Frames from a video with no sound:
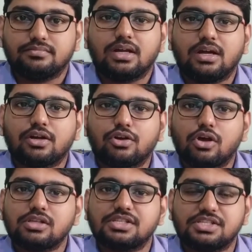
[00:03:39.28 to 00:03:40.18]
A
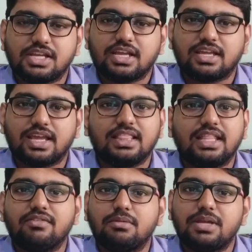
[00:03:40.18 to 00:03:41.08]
crossed check can
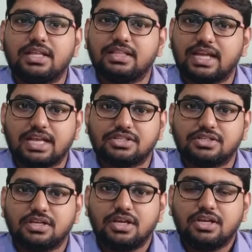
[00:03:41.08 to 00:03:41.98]
never be
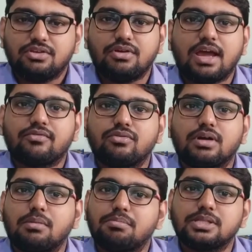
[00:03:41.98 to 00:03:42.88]
encashed. You have to
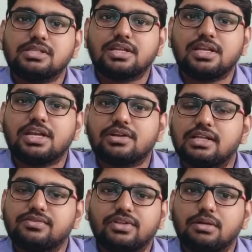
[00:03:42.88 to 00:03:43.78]
compulsorily
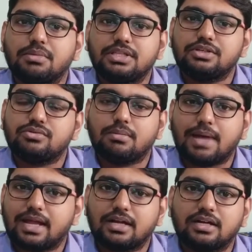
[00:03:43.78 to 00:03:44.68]
transfer the money to a
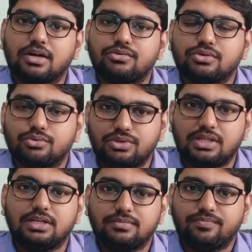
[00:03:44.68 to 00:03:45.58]
bank account
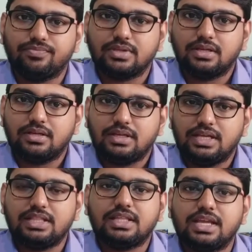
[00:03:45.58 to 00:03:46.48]
only.
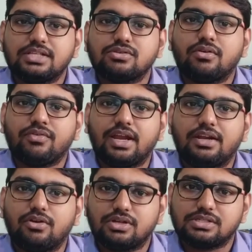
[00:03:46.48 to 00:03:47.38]
In case of
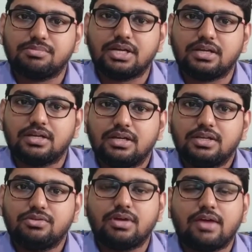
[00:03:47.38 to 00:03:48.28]
endorsement,
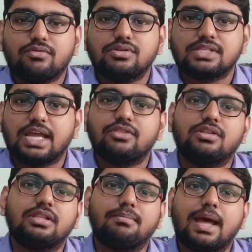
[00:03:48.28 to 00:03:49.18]
you have to sign
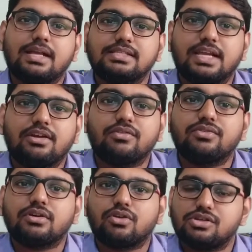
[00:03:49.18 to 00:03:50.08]
on the back side of
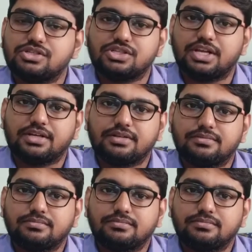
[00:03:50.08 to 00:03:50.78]
the cross check.